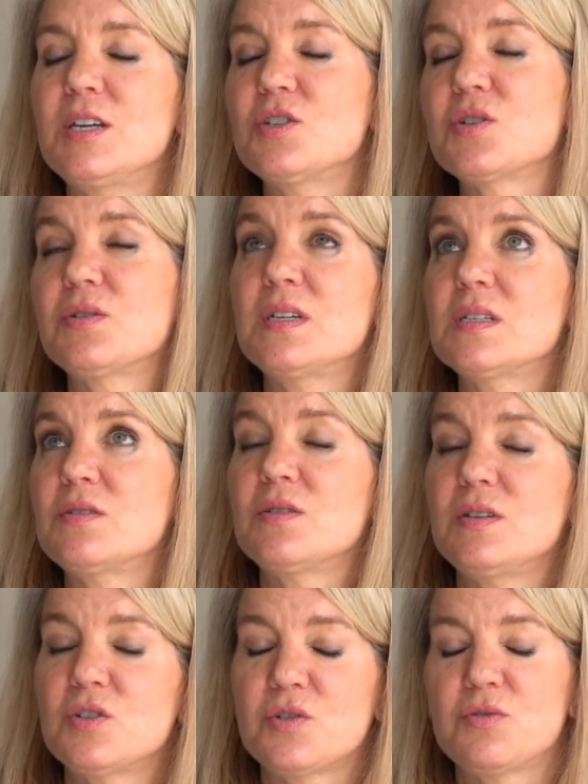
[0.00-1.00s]
he
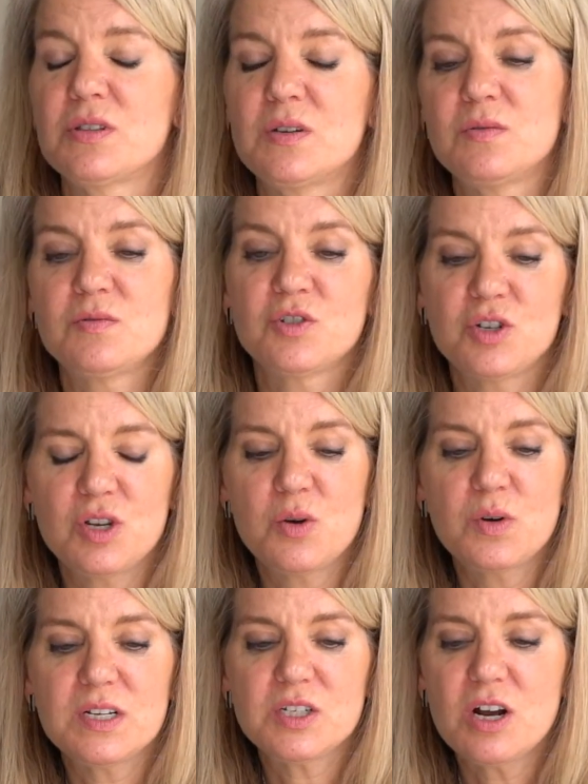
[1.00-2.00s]
certainly should
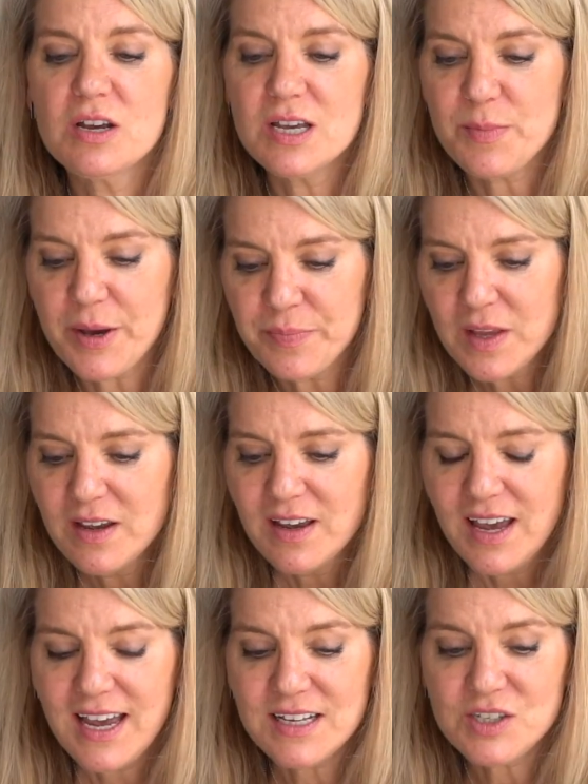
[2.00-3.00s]
know what he's talking about.
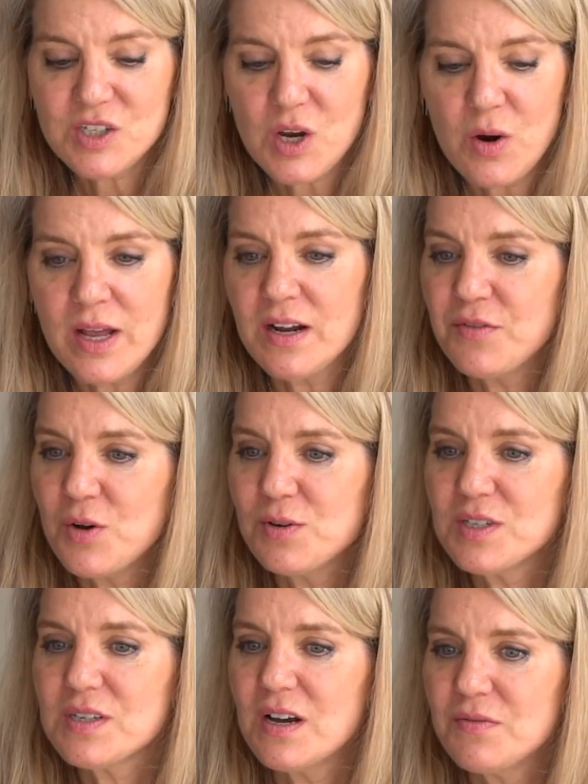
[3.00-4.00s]
And so, and I've
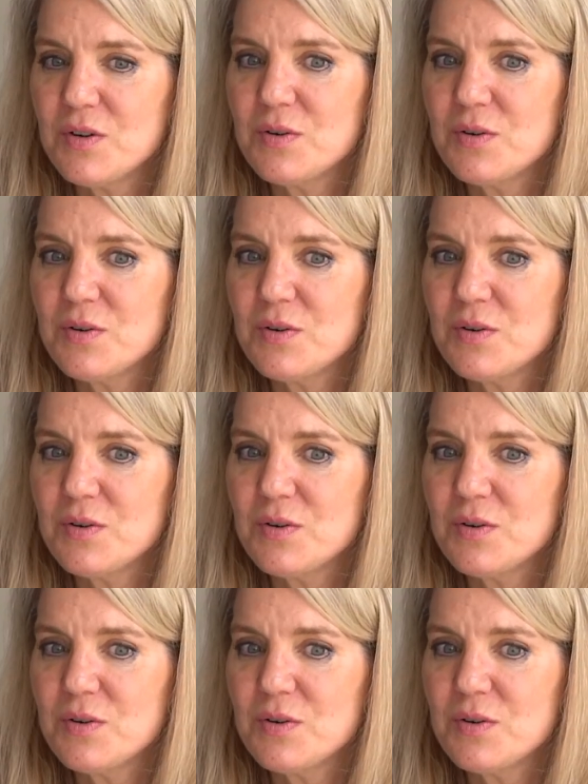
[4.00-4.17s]
always